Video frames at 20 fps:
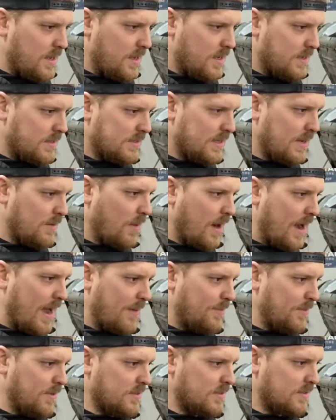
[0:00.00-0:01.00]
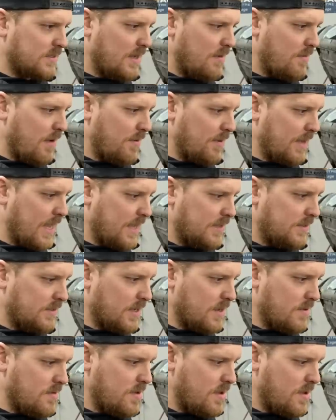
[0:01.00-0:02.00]
see what happens, see where we get to,
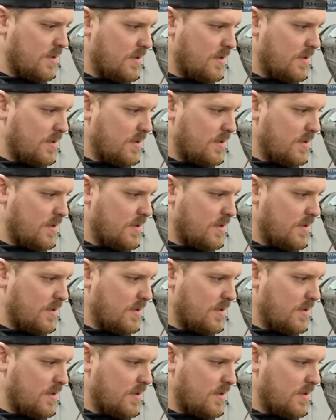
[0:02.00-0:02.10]
and